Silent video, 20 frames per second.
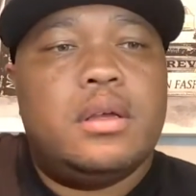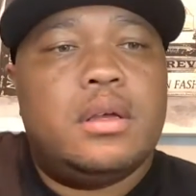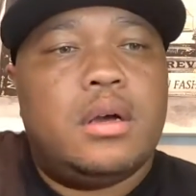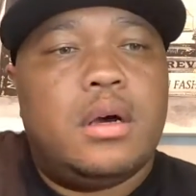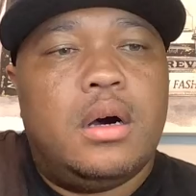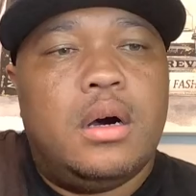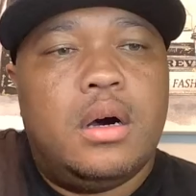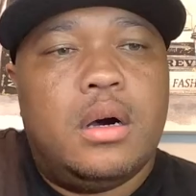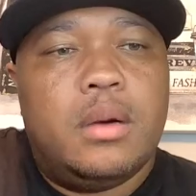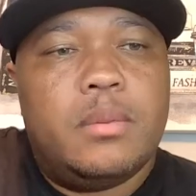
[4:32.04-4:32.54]

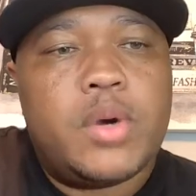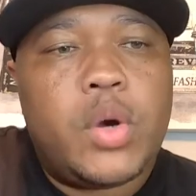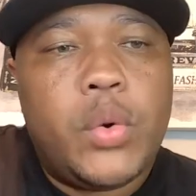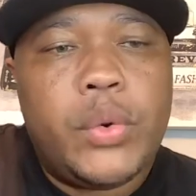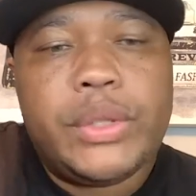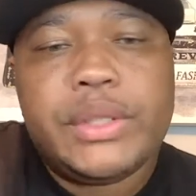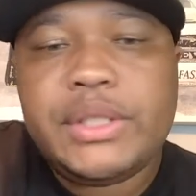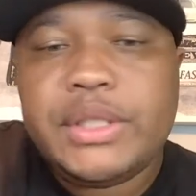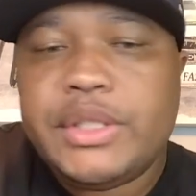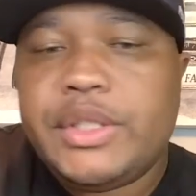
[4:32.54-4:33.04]

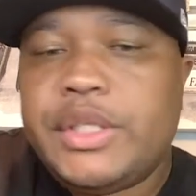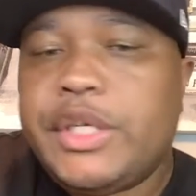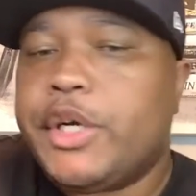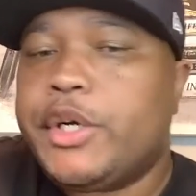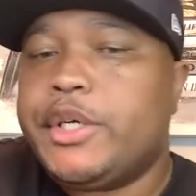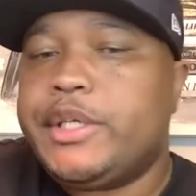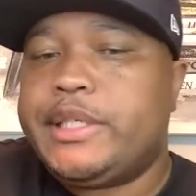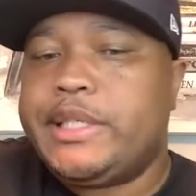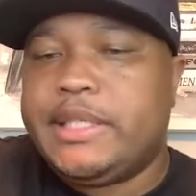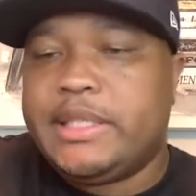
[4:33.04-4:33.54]
going to
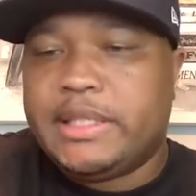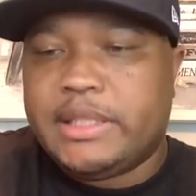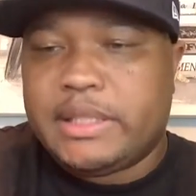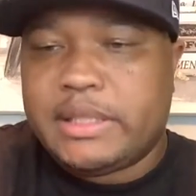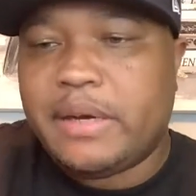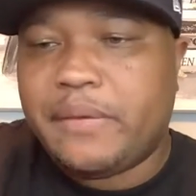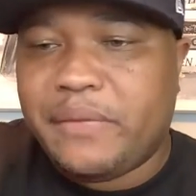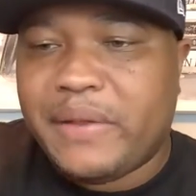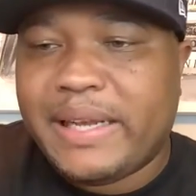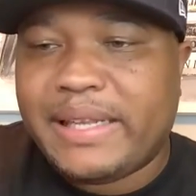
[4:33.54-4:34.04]
church and
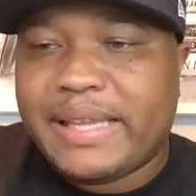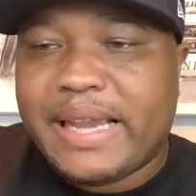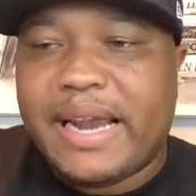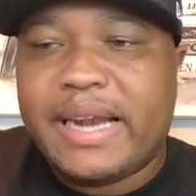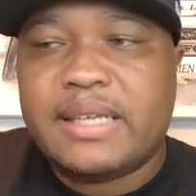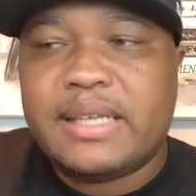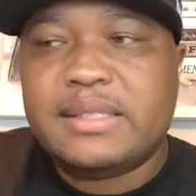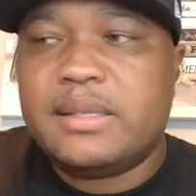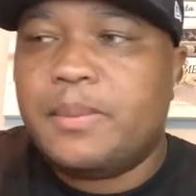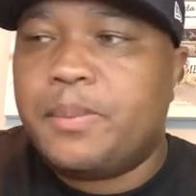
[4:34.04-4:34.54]
stuff like
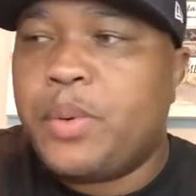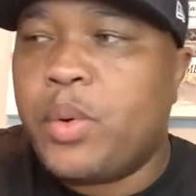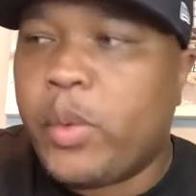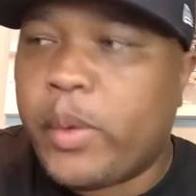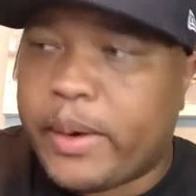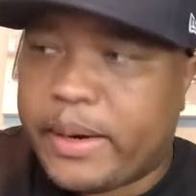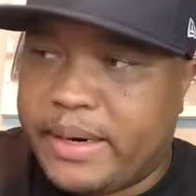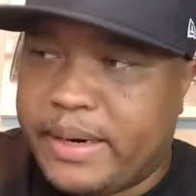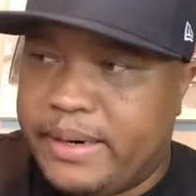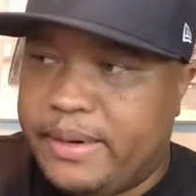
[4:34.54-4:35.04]
that is
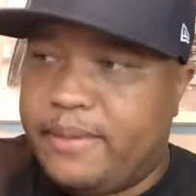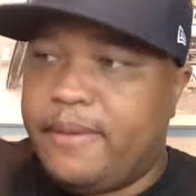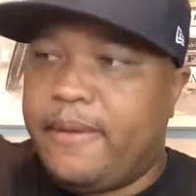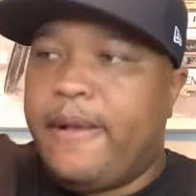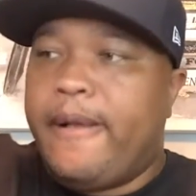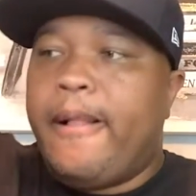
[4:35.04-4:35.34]
important.